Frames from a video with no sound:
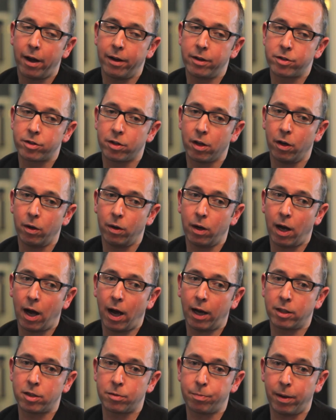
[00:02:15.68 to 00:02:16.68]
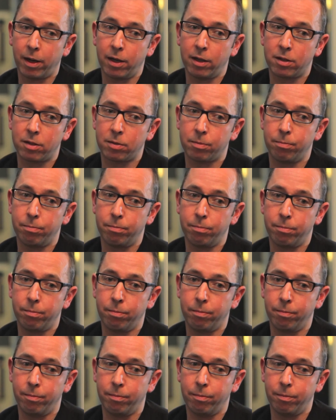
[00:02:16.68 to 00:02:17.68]
And so I spent
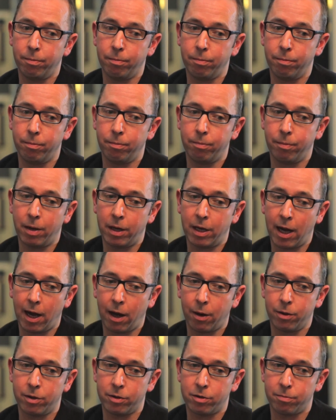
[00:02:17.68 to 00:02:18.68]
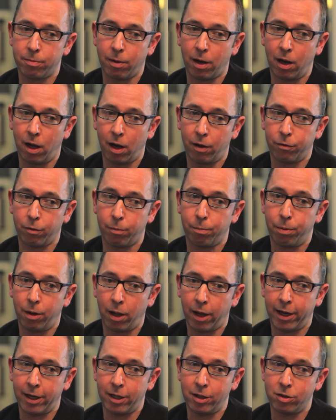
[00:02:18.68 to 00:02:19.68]
many hours of my life on
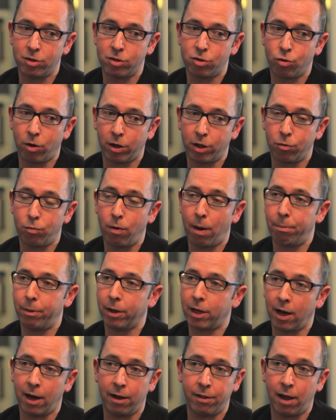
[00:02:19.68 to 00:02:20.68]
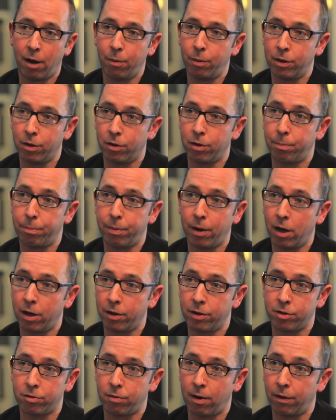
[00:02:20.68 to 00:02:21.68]
planes trying to replicate that with other
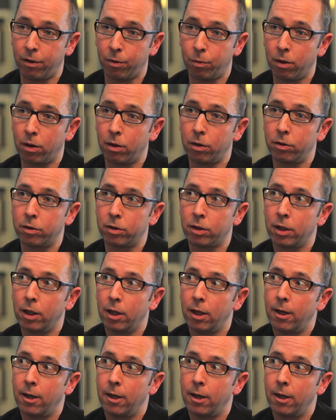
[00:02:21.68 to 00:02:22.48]
partners around the world,